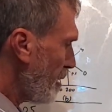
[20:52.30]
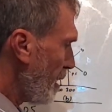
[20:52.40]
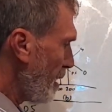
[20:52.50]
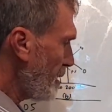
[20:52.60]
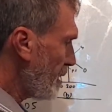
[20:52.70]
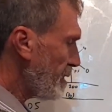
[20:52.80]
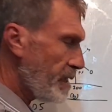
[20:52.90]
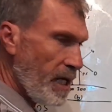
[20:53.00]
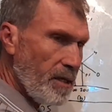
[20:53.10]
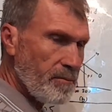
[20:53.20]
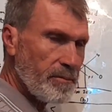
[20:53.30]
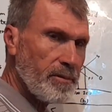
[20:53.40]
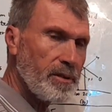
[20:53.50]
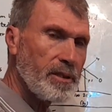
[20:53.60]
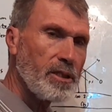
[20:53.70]
is the same.
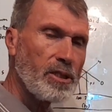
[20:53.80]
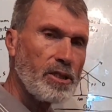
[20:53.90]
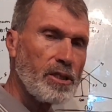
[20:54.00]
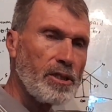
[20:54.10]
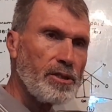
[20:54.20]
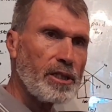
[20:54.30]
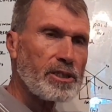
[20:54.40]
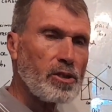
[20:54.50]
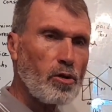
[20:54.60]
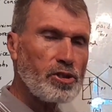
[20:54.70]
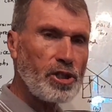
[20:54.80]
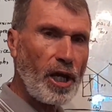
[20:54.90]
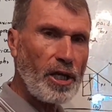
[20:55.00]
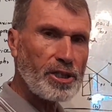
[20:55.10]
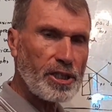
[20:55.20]
There is no
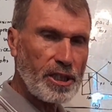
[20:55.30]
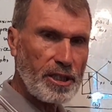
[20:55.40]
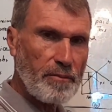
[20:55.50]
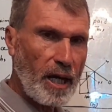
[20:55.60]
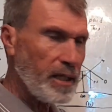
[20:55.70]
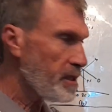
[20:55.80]
change in the demand.